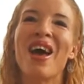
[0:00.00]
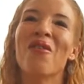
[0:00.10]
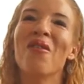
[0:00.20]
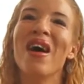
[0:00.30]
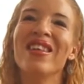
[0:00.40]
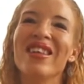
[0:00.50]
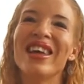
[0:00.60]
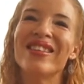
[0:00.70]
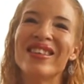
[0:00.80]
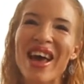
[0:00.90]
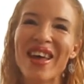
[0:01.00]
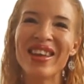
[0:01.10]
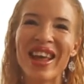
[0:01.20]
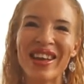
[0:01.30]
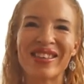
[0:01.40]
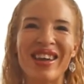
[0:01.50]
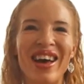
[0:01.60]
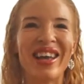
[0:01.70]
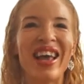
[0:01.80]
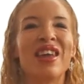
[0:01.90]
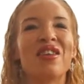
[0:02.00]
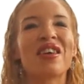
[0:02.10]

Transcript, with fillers: Well, it's now the next day and you